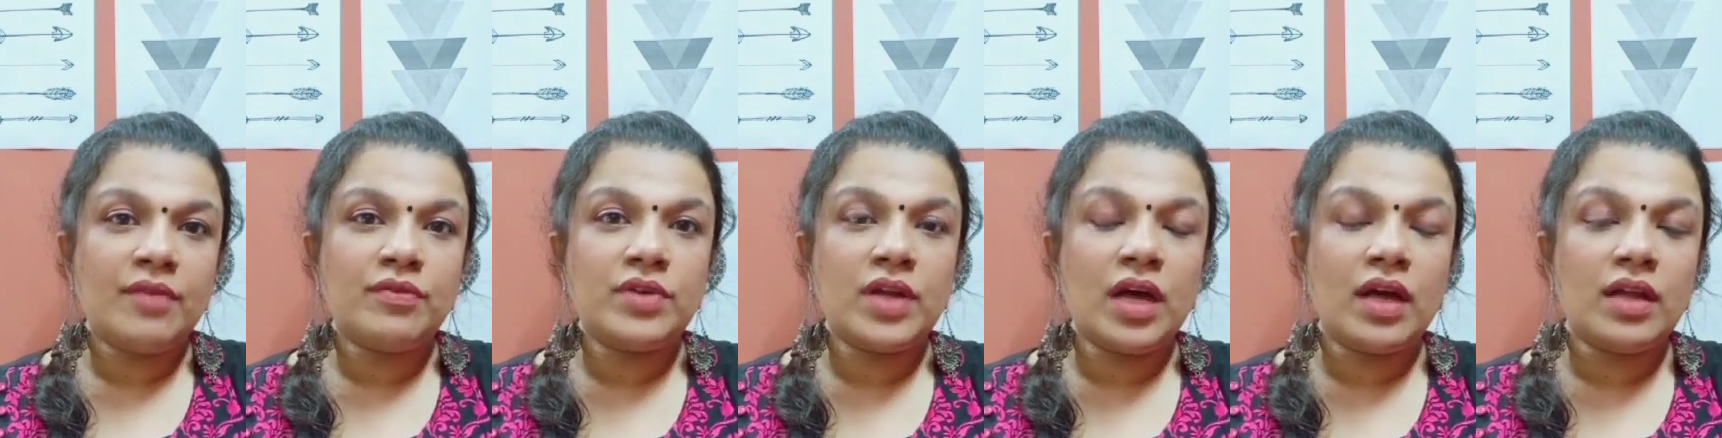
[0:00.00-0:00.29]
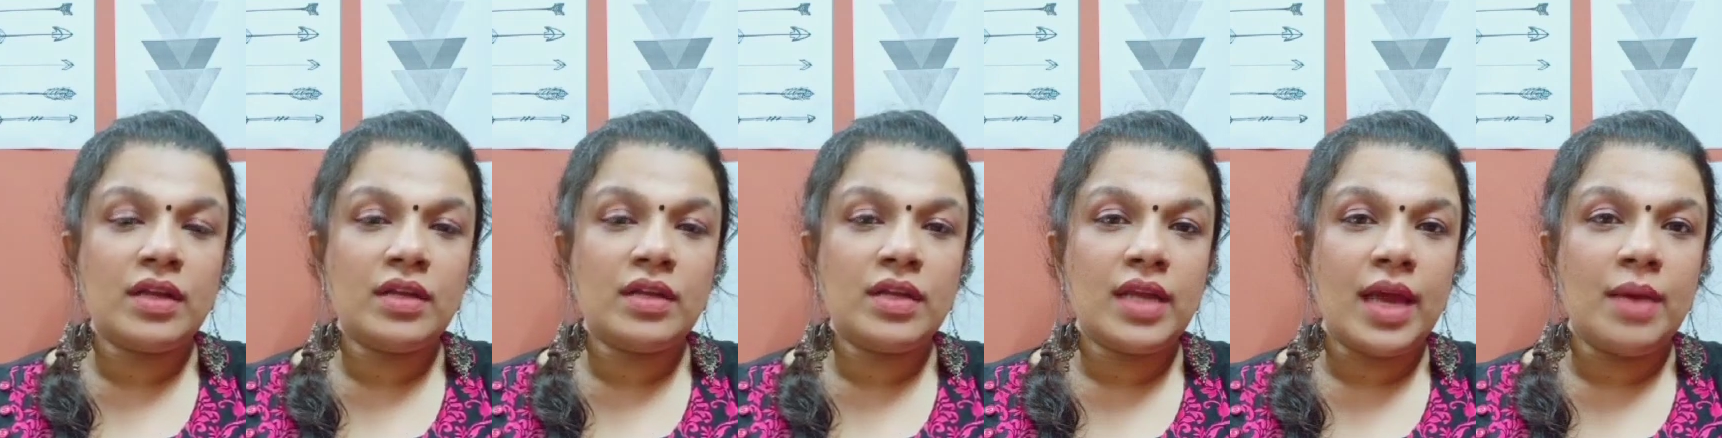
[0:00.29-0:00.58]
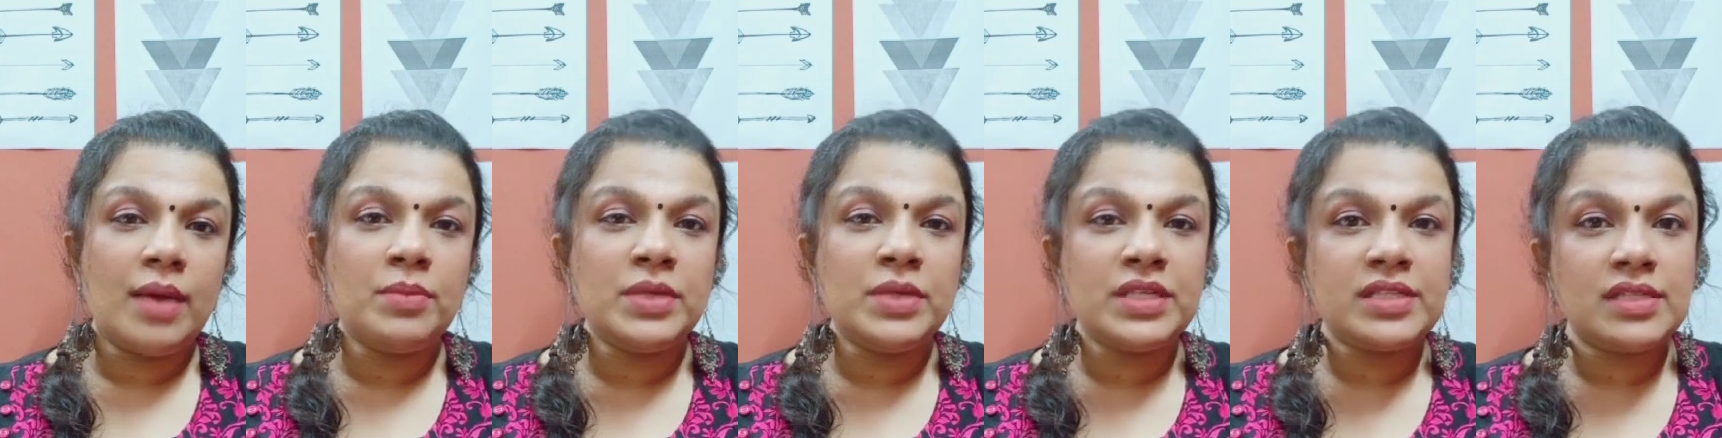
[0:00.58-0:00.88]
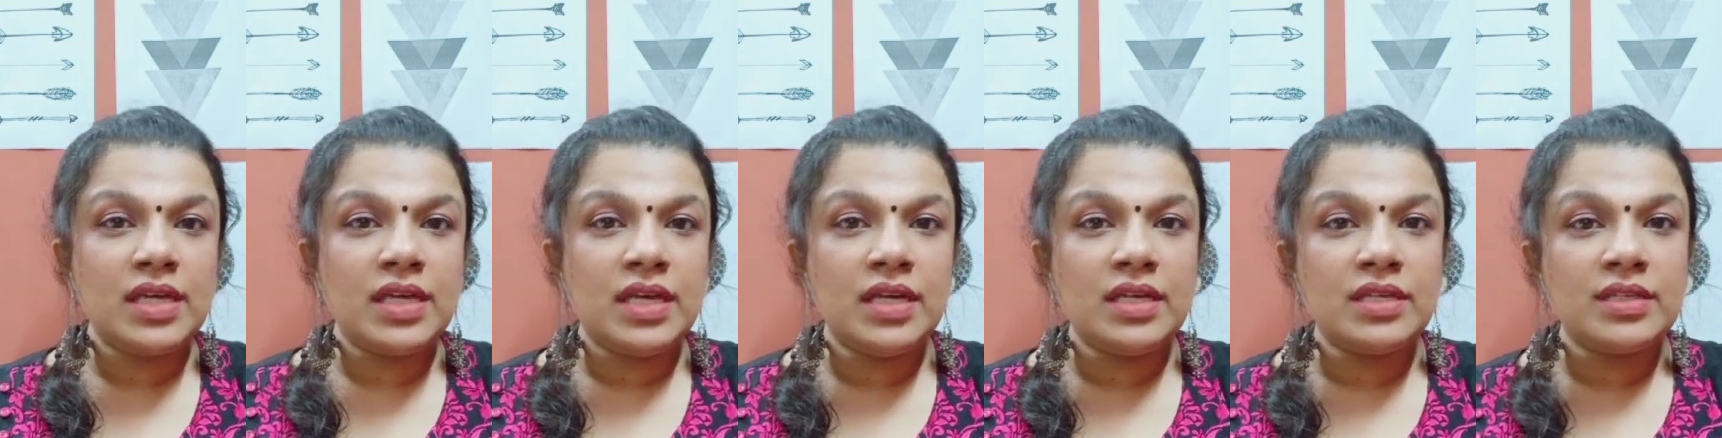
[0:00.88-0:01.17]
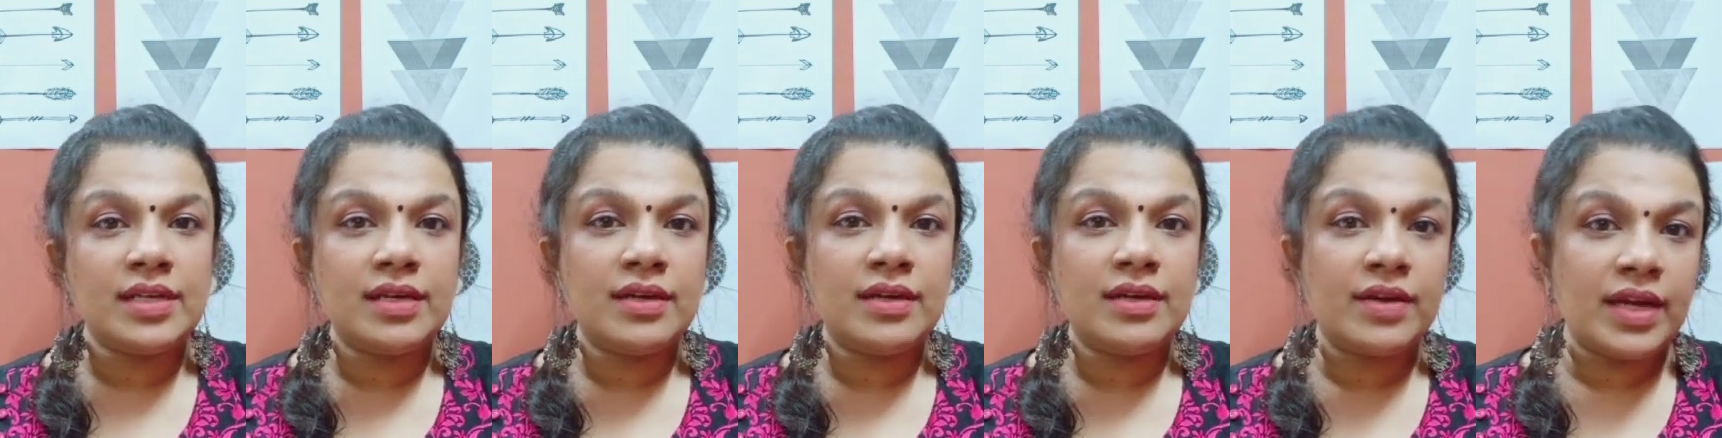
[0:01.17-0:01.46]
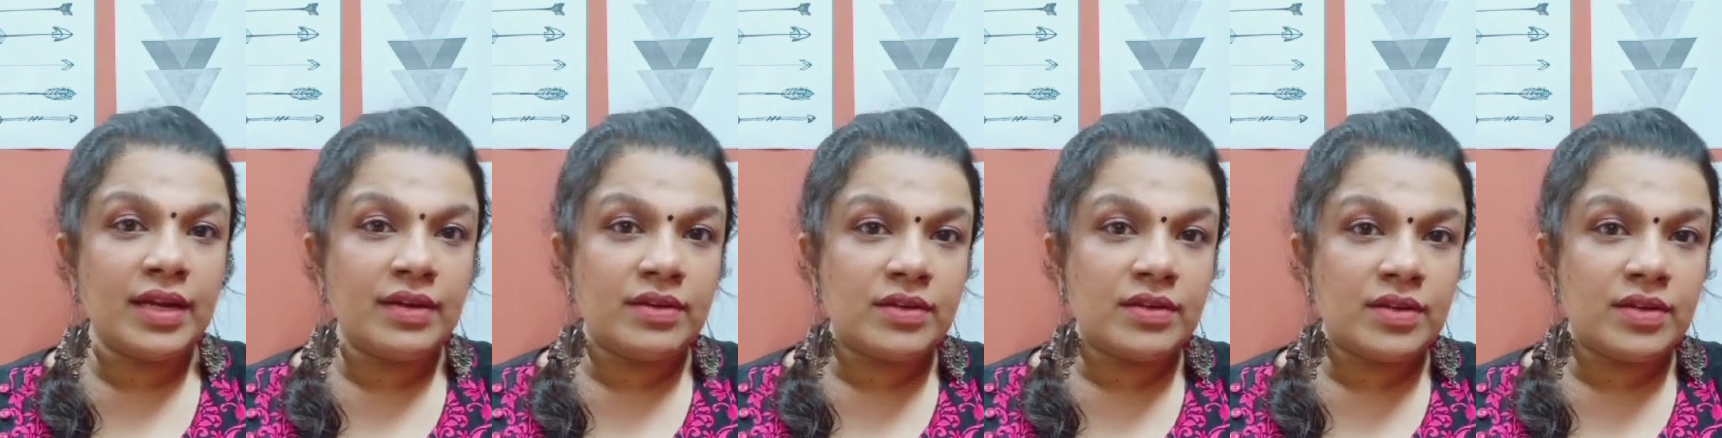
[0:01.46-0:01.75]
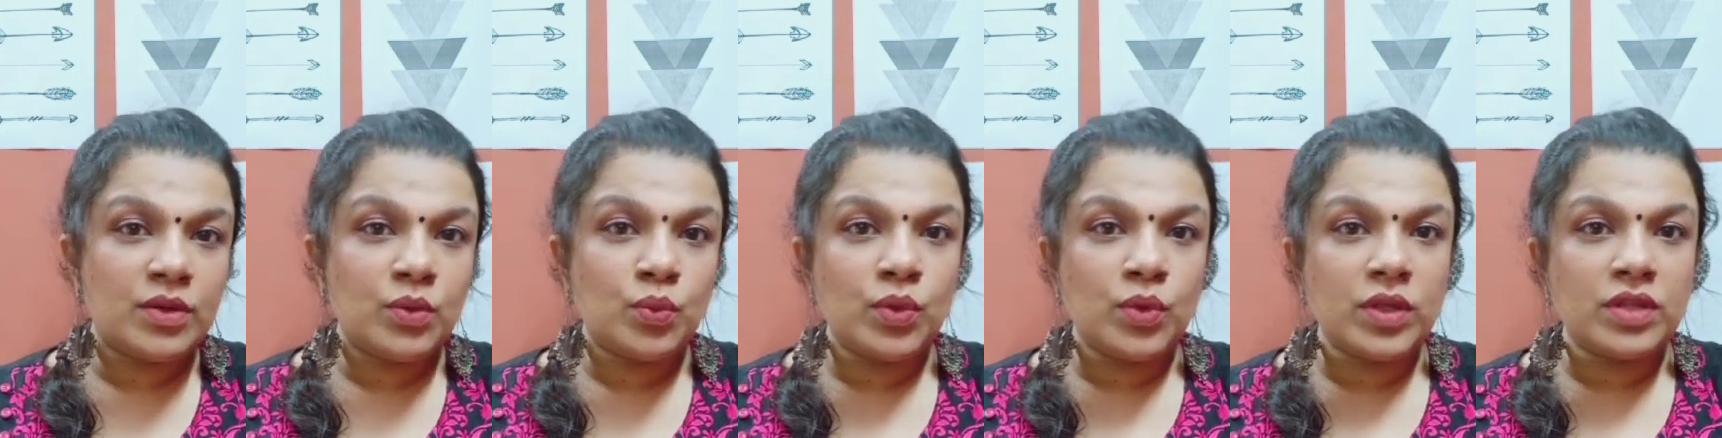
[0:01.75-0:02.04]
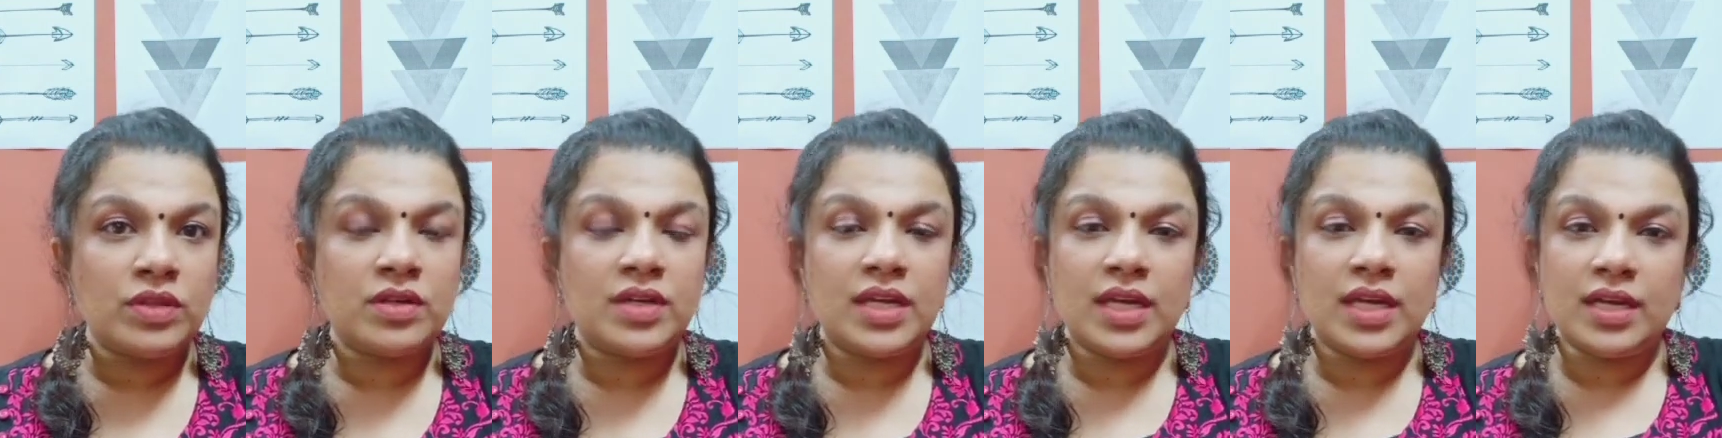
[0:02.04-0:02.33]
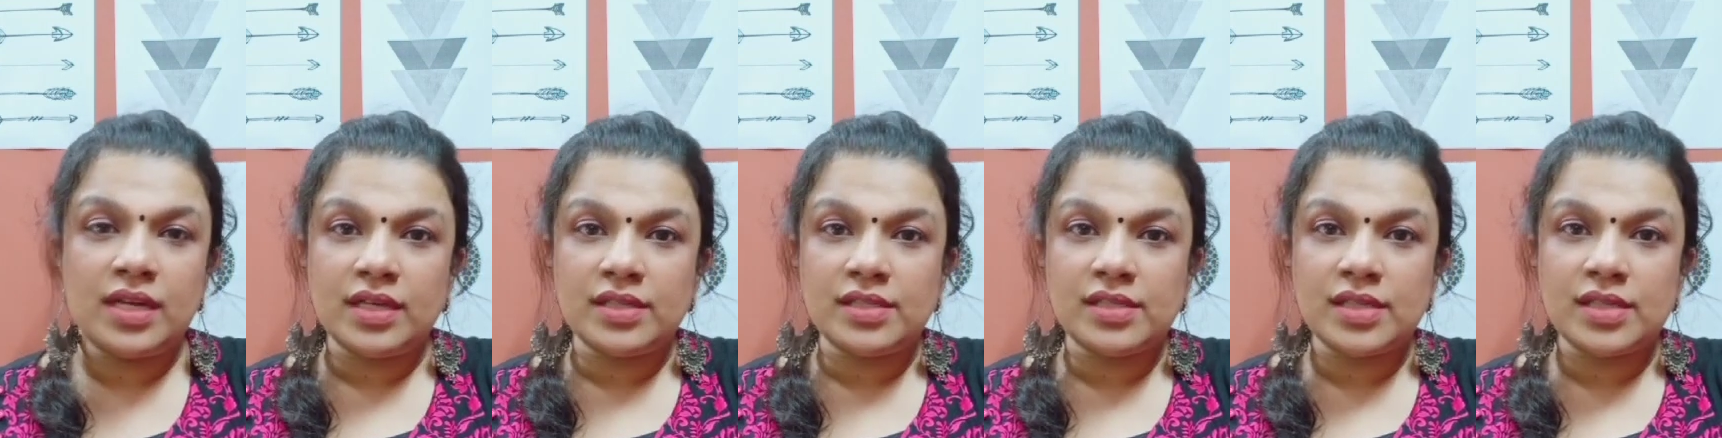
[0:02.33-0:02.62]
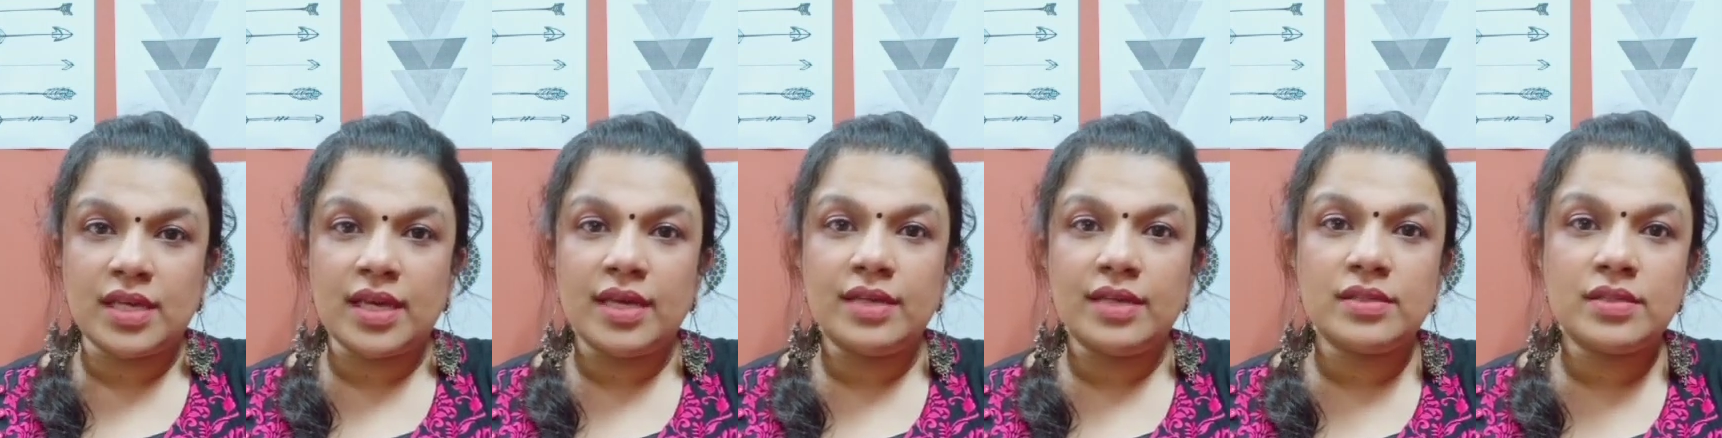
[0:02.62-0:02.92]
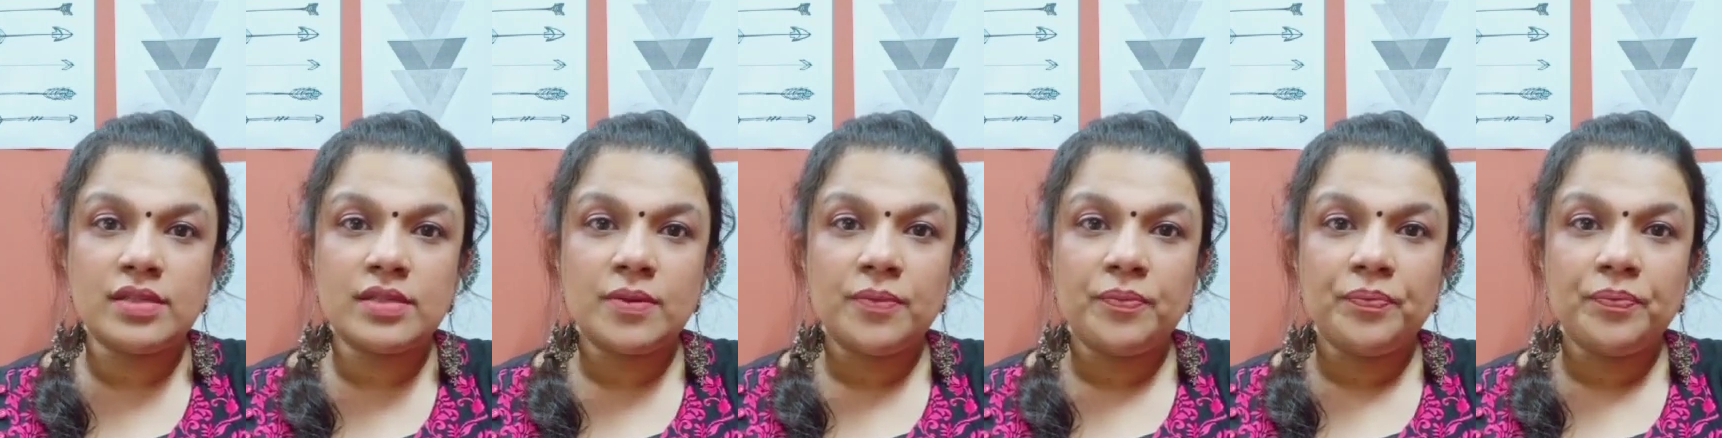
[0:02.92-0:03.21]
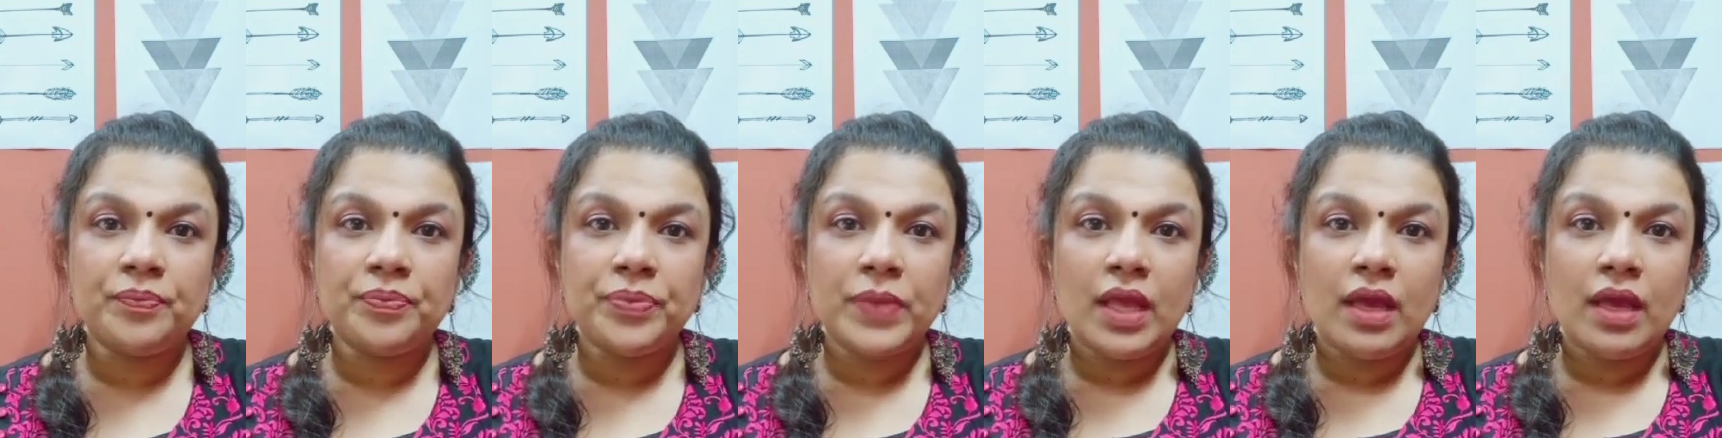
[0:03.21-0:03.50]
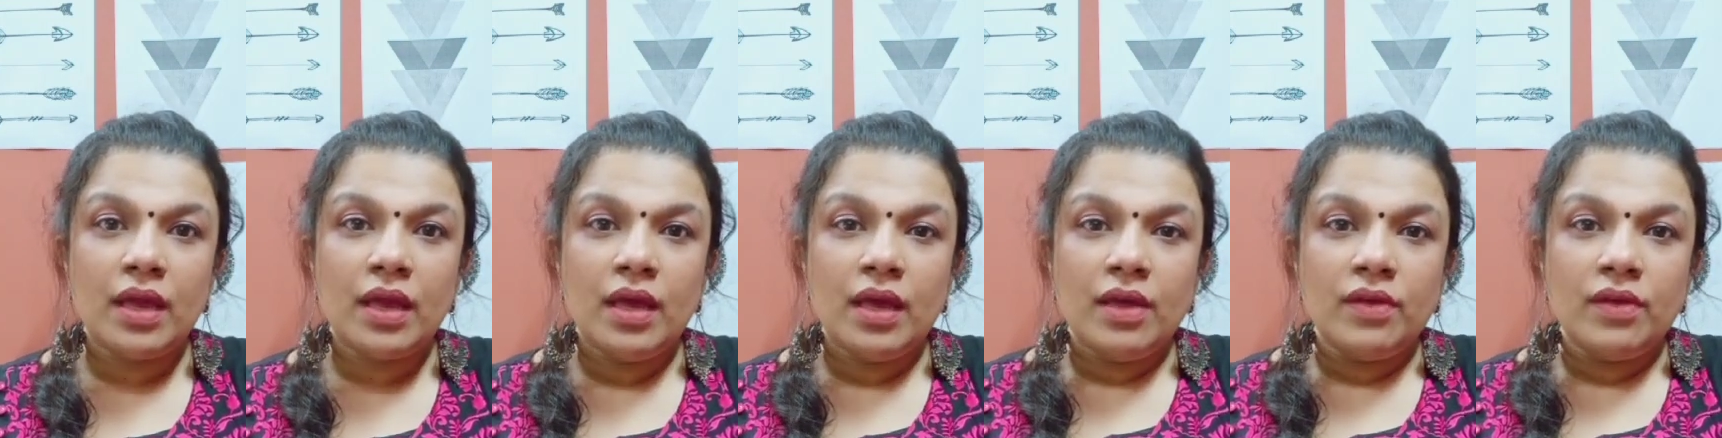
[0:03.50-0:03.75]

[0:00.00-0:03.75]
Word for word: They have done MSc integrated with data science.